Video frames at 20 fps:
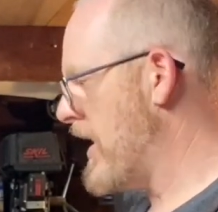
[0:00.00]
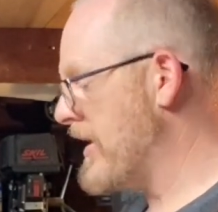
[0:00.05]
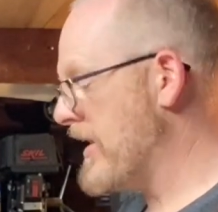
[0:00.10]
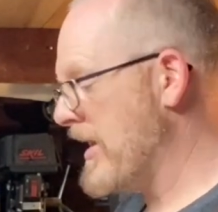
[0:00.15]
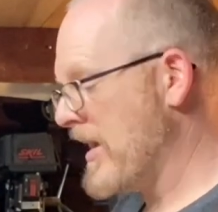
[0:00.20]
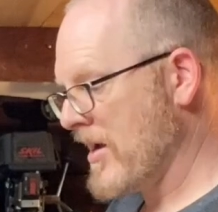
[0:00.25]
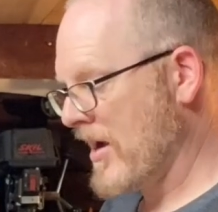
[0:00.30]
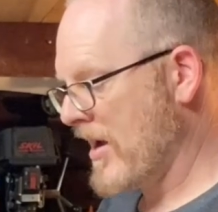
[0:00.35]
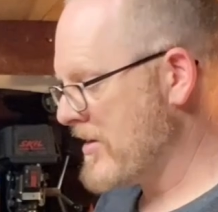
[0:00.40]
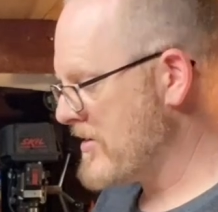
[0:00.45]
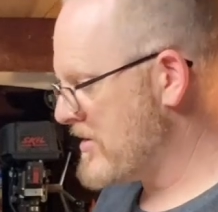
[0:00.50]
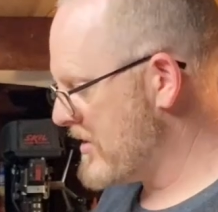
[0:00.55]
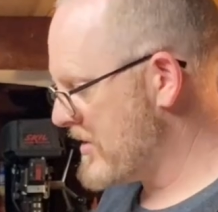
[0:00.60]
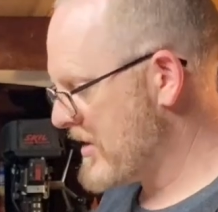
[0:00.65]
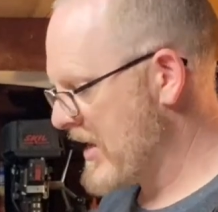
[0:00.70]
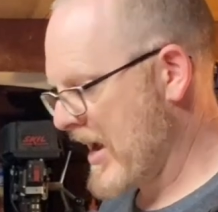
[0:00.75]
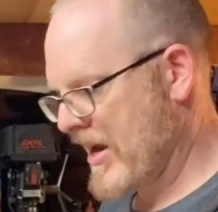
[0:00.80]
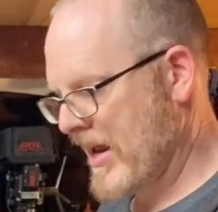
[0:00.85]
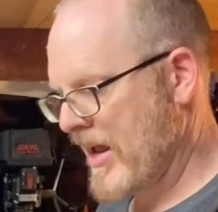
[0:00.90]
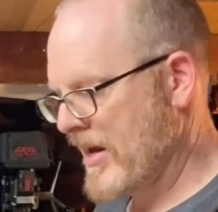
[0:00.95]
I did
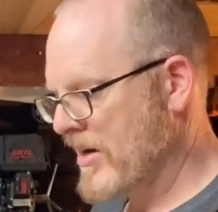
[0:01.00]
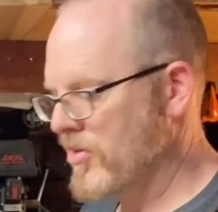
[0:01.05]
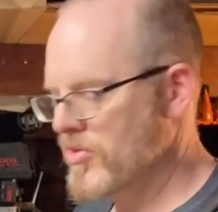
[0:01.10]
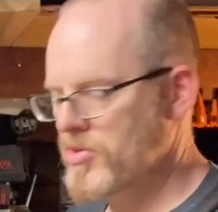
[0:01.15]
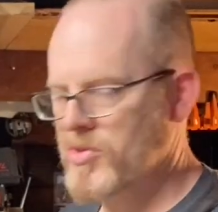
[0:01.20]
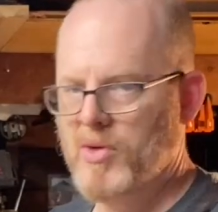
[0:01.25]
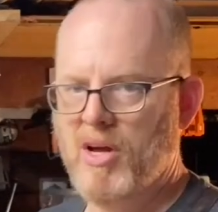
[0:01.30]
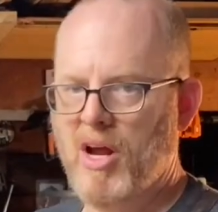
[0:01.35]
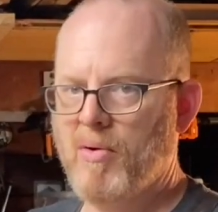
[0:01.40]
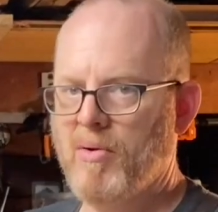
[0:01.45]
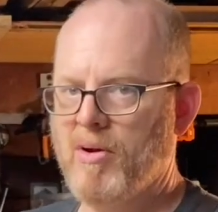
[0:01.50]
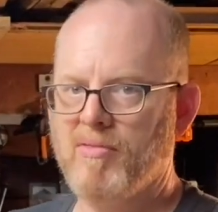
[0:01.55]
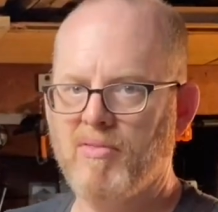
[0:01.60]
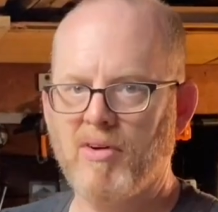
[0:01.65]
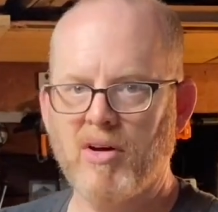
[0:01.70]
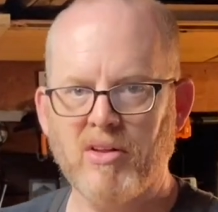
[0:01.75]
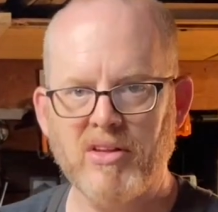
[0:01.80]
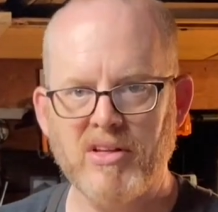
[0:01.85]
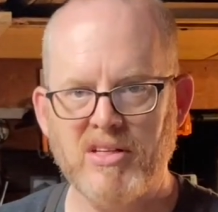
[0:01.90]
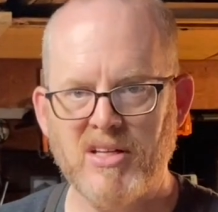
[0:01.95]
that and also got rid of
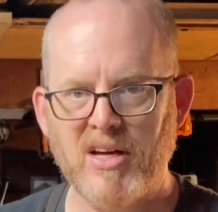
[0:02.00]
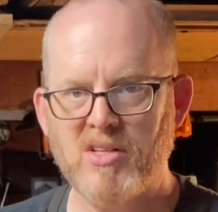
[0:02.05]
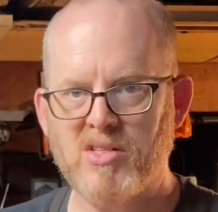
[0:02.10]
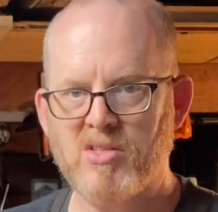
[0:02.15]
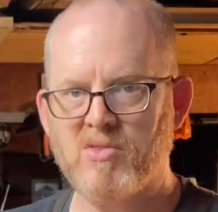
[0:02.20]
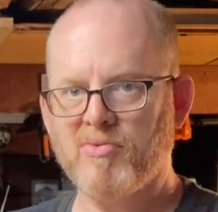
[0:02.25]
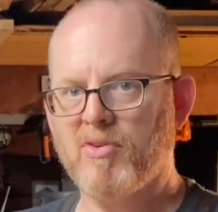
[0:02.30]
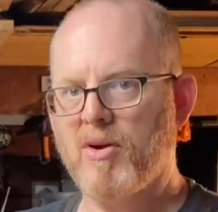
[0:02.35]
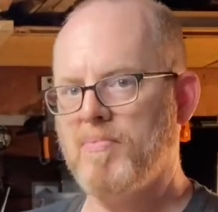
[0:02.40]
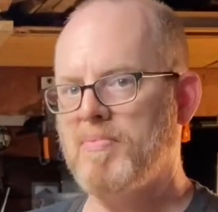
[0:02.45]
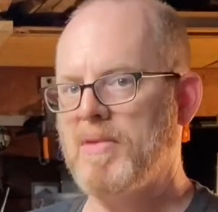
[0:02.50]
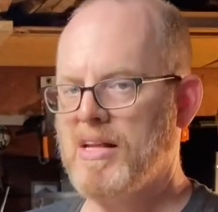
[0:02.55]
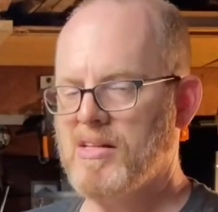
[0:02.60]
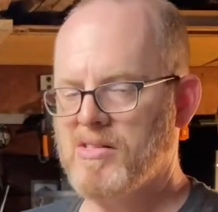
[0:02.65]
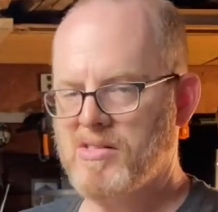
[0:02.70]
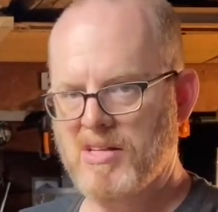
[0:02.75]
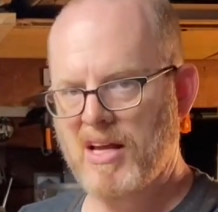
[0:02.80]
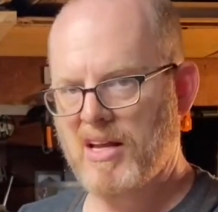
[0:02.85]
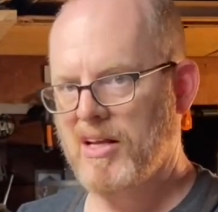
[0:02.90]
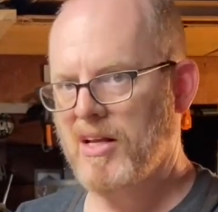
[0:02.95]
all the dust from that
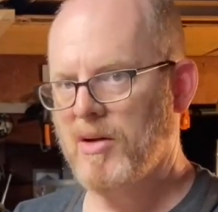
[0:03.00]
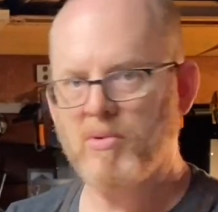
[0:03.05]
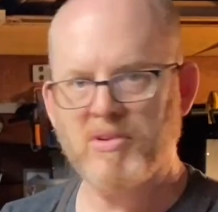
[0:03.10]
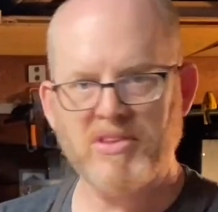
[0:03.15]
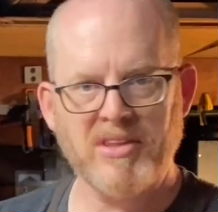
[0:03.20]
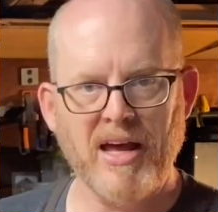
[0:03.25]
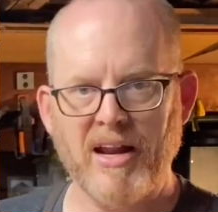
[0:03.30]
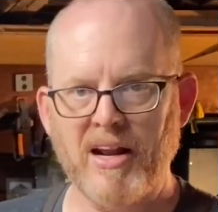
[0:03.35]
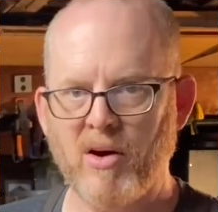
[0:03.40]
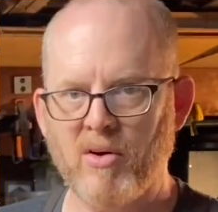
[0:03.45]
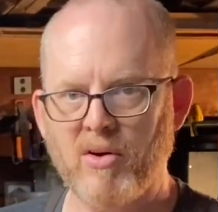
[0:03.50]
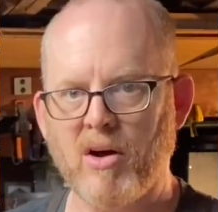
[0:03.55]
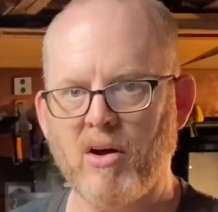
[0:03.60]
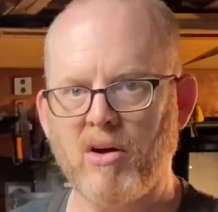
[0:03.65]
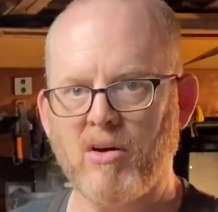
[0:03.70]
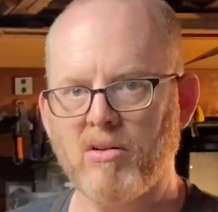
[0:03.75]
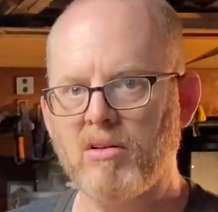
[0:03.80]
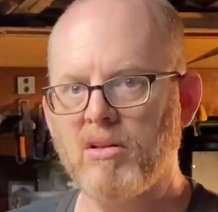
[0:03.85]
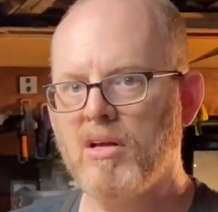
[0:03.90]
sanding with that alcohol